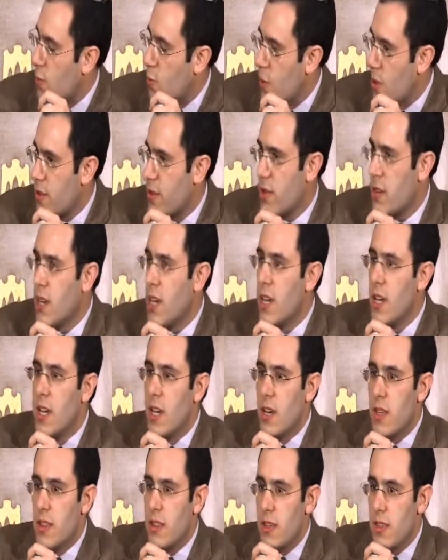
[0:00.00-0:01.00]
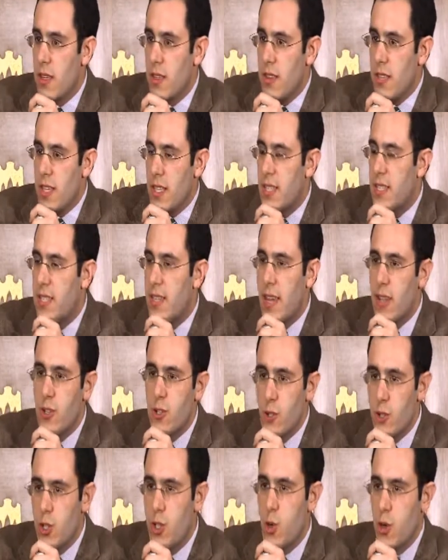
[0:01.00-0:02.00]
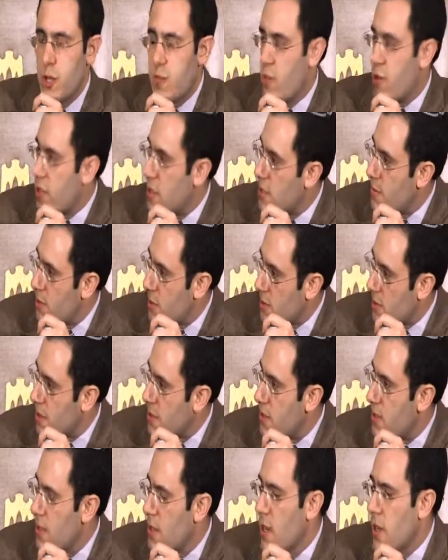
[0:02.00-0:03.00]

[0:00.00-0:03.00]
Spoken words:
What are the essential Jewish principles?